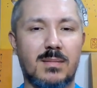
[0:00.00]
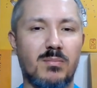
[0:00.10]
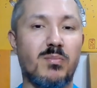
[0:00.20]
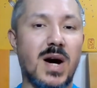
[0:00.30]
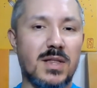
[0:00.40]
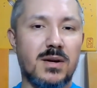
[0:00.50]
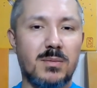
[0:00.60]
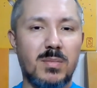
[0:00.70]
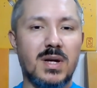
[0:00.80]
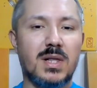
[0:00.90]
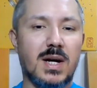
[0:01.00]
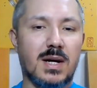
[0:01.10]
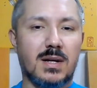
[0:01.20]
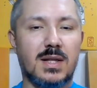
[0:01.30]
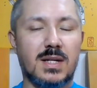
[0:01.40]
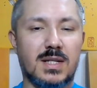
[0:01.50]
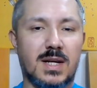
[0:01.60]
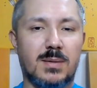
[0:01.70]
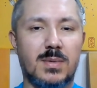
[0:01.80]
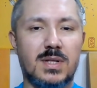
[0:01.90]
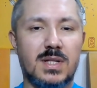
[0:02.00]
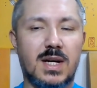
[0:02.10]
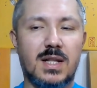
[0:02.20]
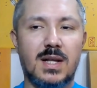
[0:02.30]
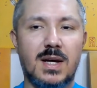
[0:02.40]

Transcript: bothered me a lot at that time is that